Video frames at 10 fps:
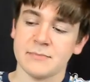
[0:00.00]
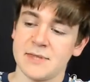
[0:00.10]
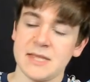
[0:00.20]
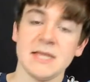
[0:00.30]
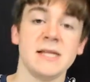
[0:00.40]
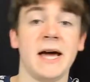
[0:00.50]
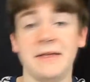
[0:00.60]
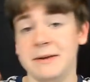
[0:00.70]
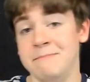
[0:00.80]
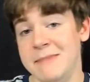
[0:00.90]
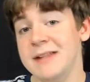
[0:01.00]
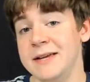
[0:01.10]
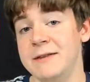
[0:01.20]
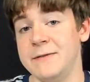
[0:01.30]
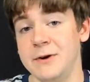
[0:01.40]
and then mill it for
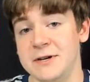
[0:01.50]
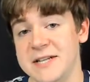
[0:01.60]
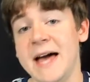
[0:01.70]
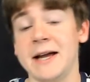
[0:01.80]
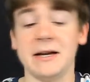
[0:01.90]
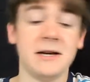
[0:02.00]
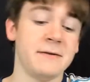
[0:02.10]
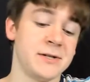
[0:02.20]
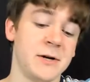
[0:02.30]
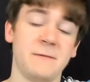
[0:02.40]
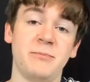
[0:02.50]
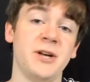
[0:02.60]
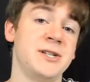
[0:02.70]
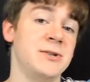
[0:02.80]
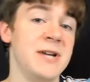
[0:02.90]
your attack and give yourself plus 2
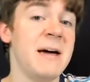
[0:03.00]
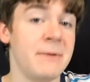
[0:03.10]
damage.